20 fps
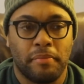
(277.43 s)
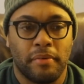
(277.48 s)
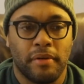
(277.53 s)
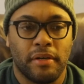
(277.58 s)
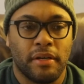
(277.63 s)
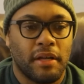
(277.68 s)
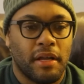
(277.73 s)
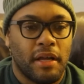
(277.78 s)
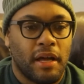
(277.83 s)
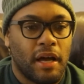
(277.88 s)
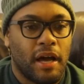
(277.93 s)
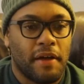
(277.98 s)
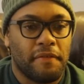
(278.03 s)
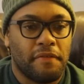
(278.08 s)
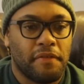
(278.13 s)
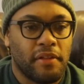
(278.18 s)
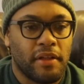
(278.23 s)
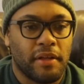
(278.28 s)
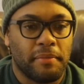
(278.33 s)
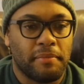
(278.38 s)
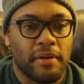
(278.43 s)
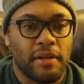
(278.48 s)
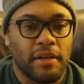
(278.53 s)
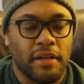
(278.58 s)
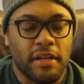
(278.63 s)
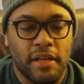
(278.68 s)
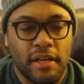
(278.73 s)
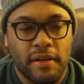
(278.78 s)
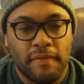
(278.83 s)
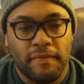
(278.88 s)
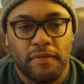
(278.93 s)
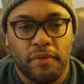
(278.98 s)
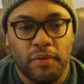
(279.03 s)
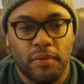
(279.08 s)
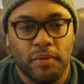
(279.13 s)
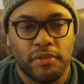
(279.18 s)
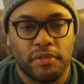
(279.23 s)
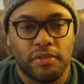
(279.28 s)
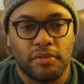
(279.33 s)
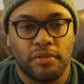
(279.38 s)
But I feel like being an
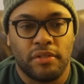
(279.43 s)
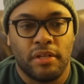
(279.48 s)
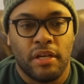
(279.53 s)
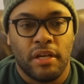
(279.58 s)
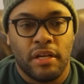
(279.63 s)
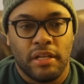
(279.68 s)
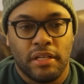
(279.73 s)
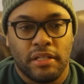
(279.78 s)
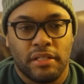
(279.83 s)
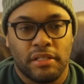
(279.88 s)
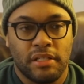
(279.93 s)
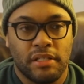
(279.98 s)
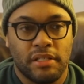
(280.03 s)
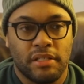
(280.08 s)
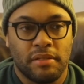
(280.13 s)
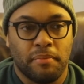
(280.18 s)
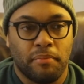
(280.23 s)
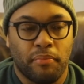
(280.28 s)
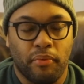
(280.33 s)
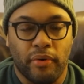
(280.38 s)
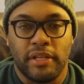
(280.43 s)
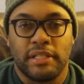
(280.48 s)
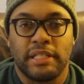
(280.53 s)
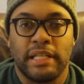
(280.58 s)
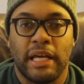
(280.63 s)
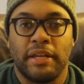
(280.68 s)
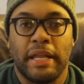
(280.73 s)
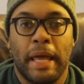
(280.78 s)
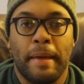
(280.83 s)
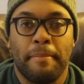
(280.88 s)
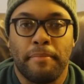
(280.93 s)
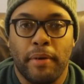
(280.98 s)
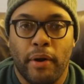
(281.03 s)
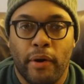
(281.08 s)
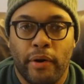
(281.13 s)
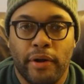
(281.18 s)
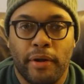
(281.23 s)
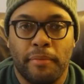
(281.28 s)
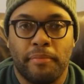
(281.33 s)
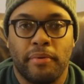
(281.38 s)
influencer just breaks down that
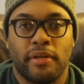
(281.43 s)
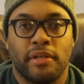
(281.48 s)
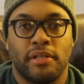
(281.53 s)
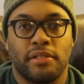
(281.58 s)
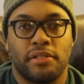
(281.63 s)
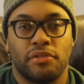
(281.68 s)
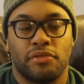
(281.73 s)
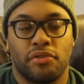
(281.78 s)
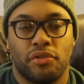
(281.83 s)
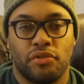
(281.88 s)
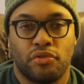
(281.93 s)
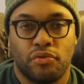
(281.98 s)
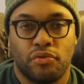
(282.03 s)
barrier because there's a